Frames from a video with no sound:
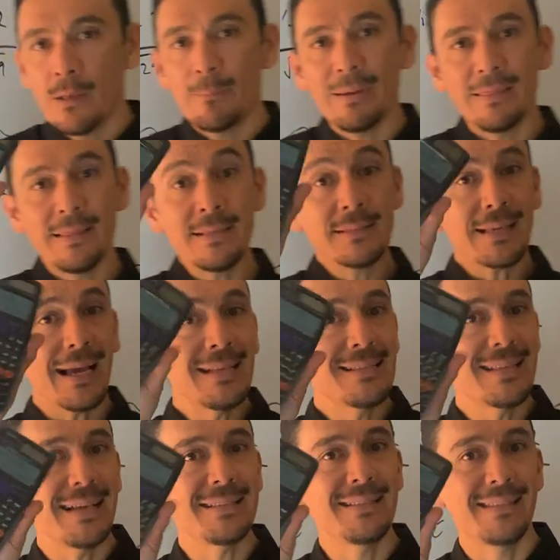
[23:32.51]
but this guy
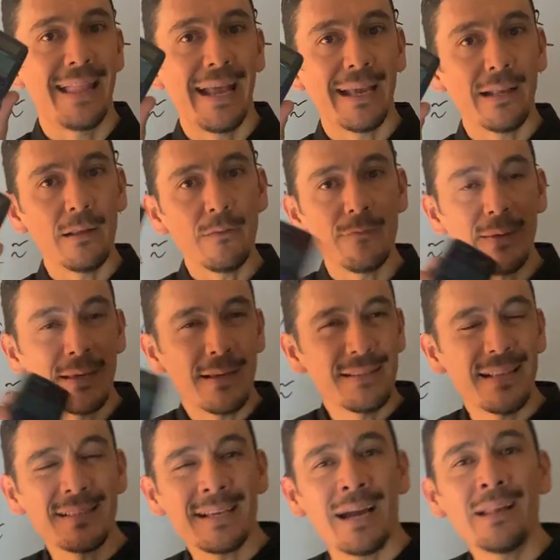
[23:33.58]
says negative
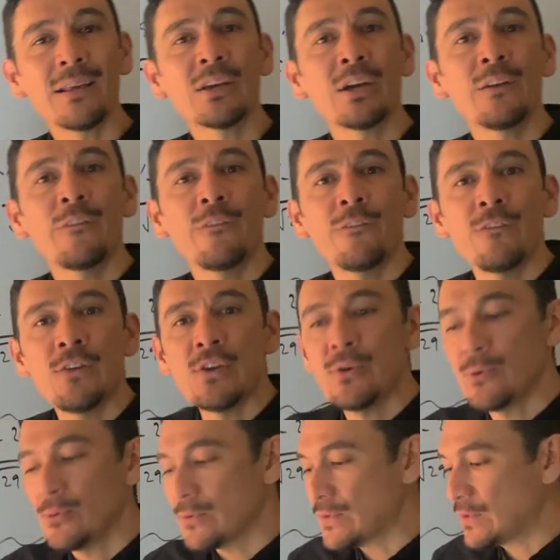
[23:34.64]
because it's kind of
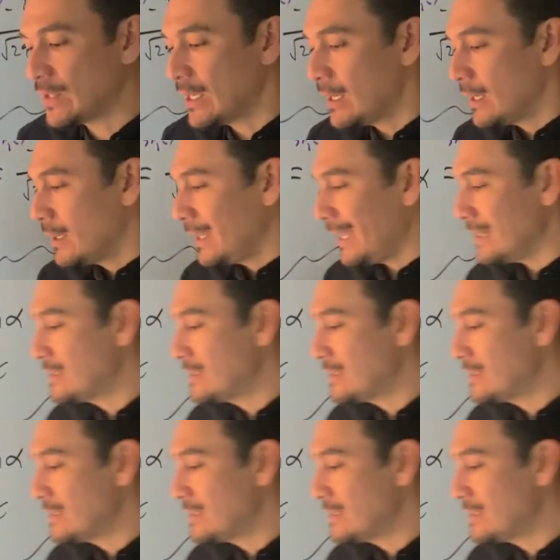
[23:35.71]
confused. It